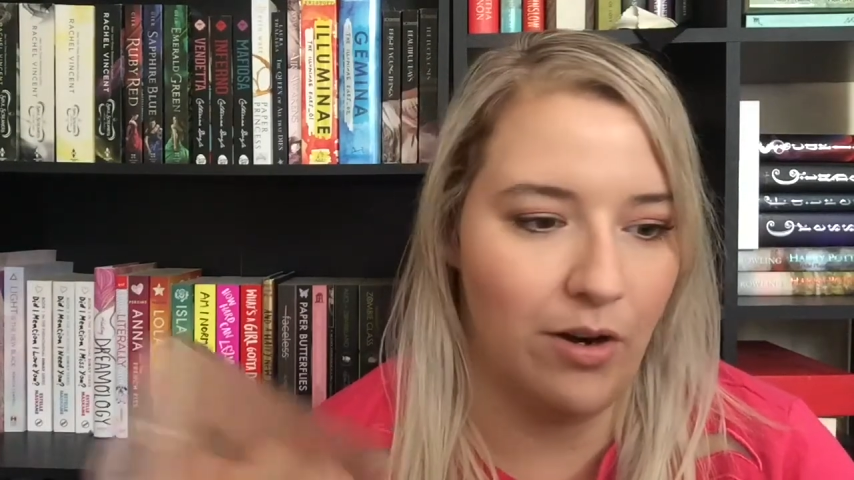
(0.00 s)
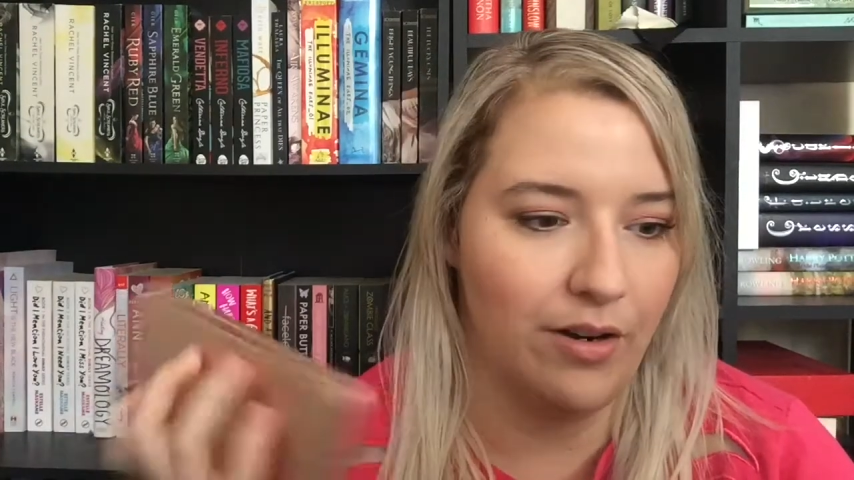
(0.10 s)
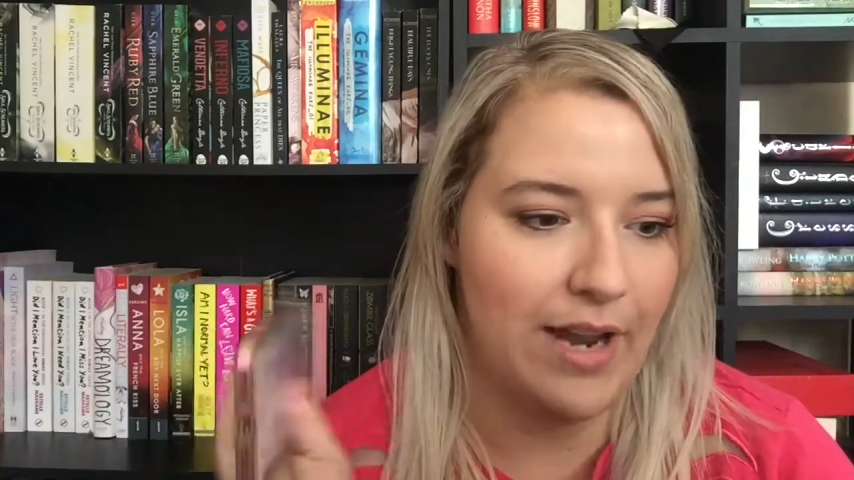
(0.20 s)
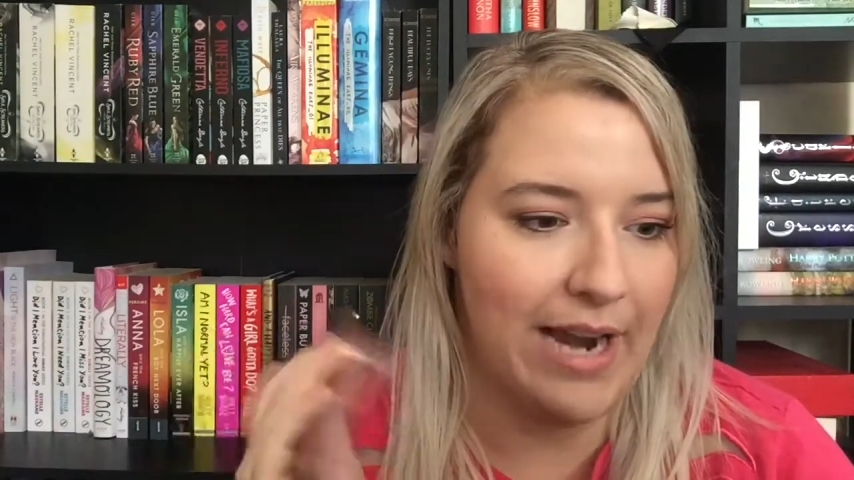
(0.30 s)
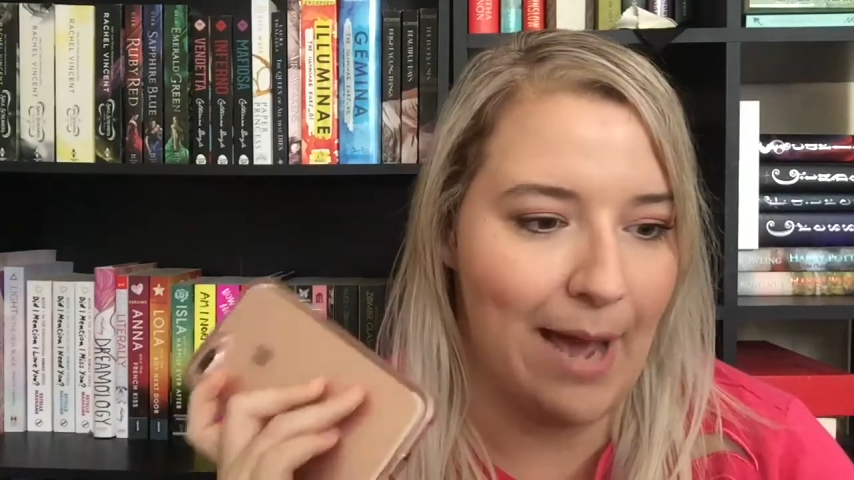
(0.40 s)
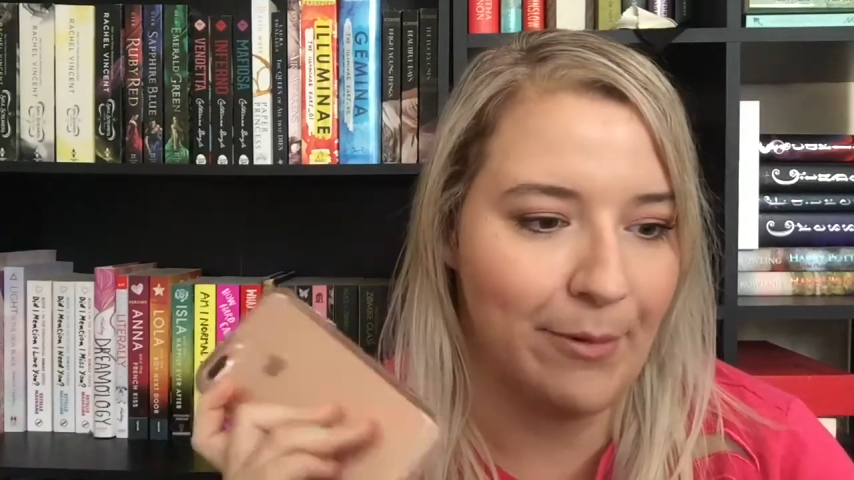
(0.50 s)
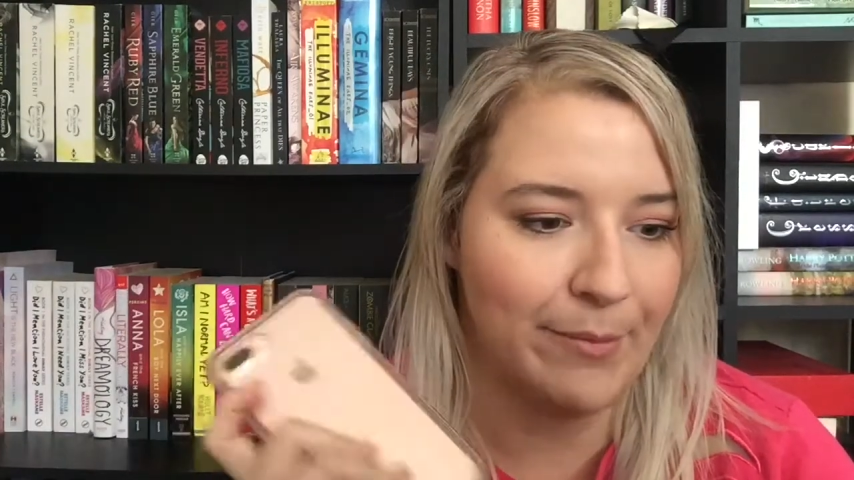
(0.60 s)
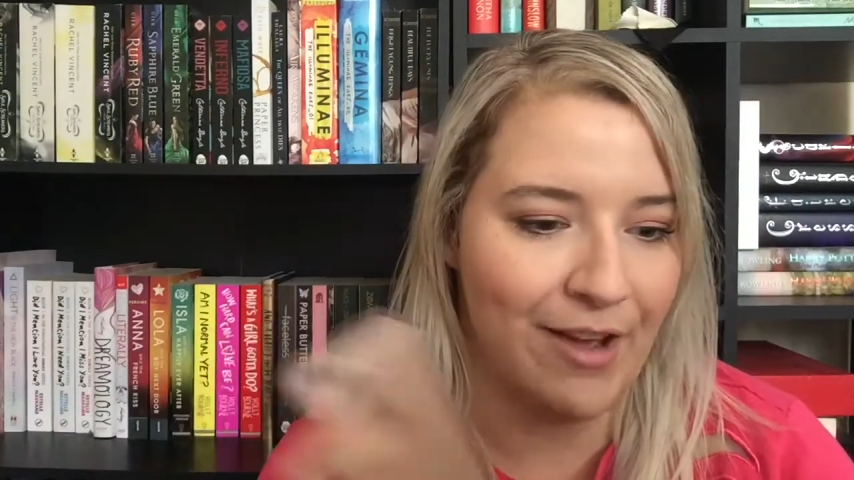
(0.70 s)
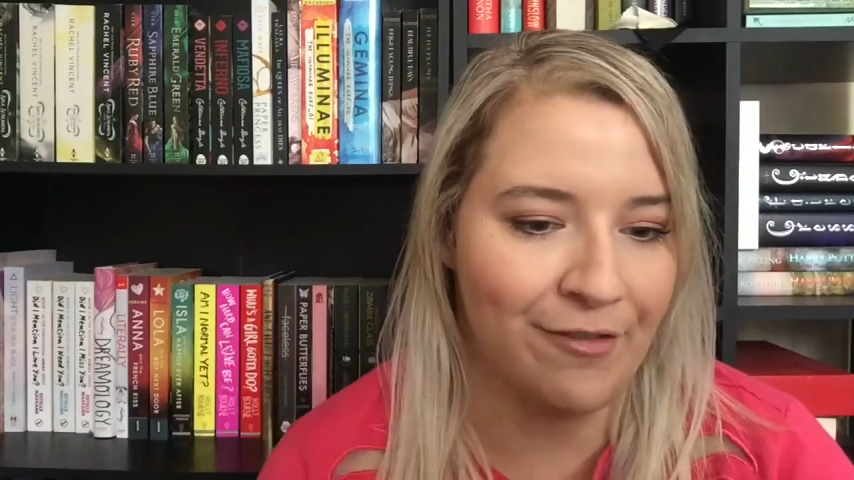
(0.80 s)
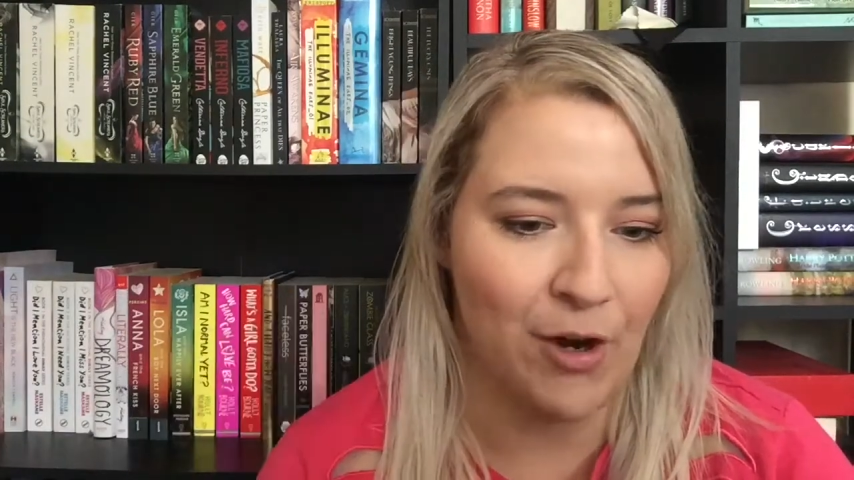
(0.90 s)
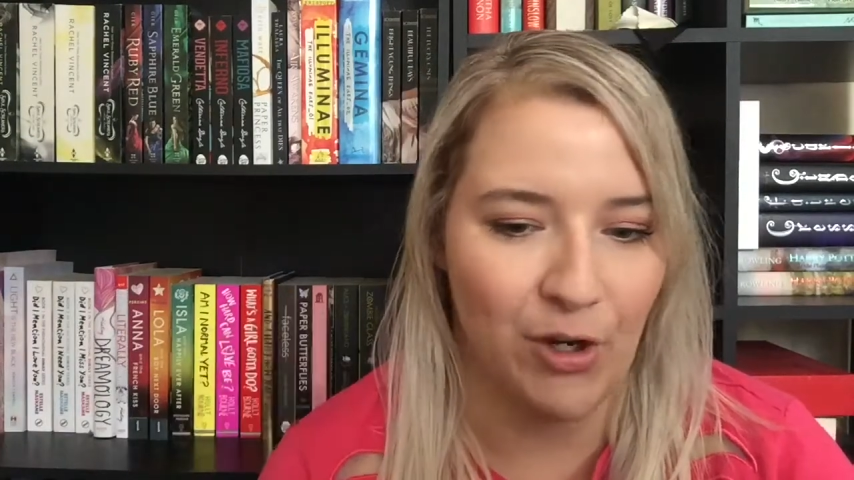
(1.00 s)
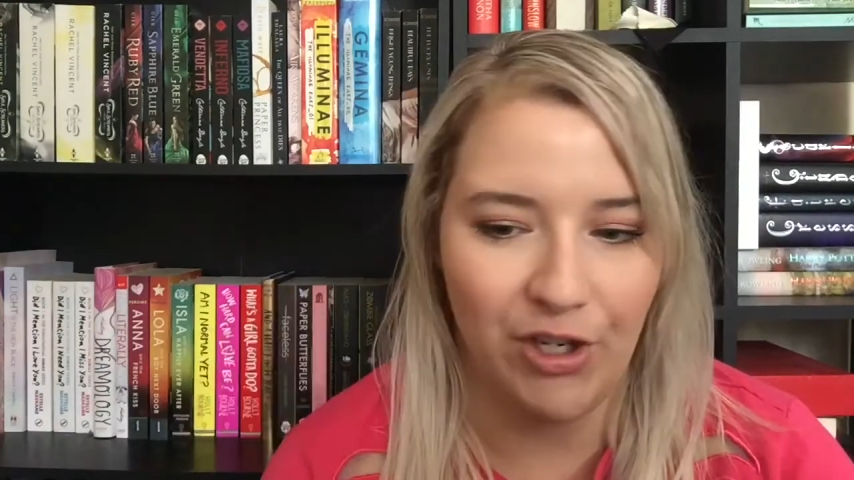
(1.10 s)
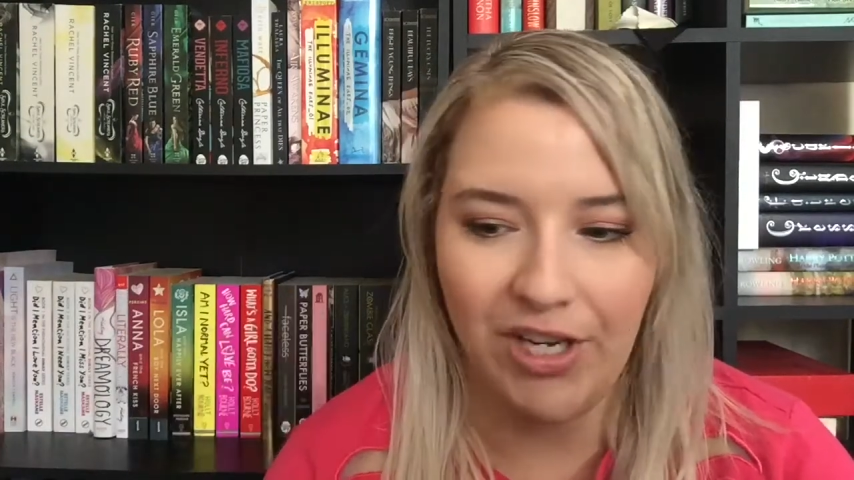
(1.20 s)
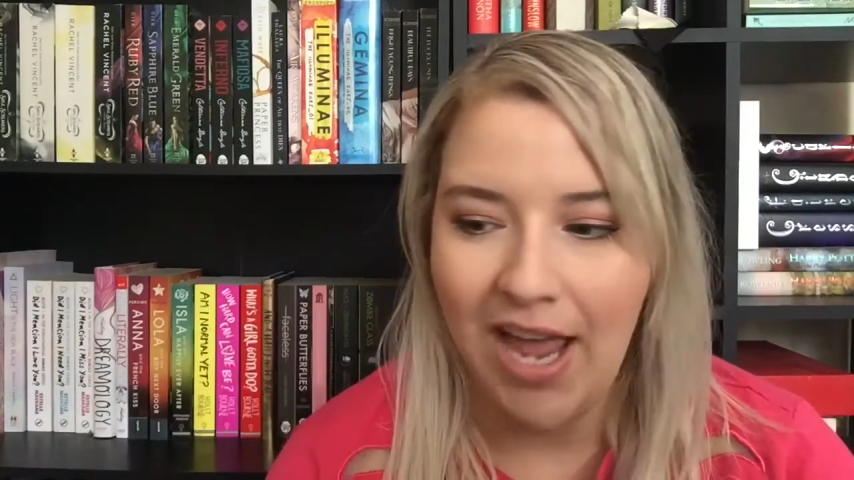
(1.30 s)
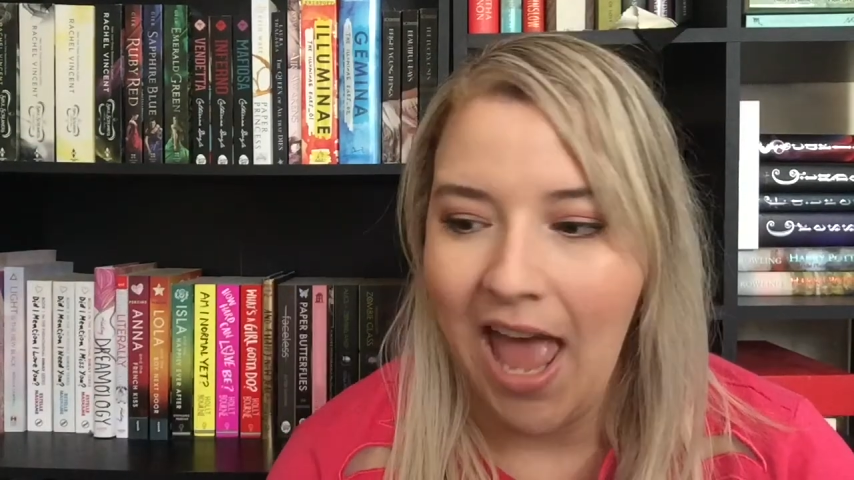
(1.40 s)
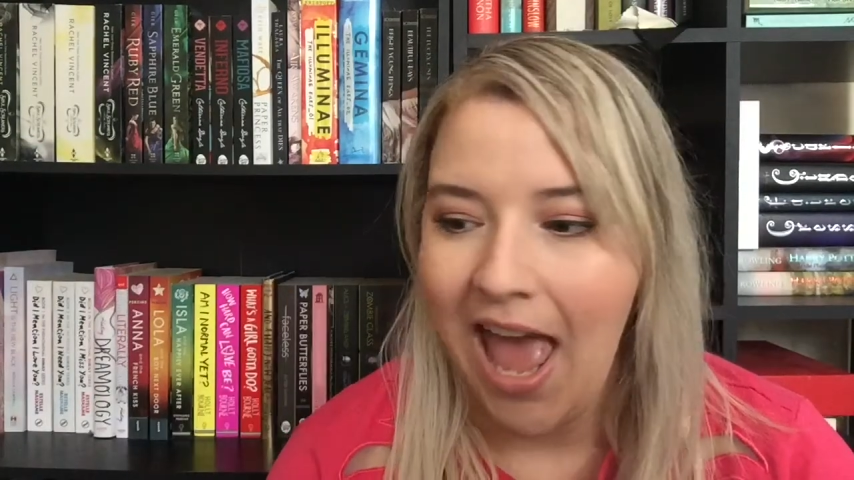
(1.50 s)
an app on my phone,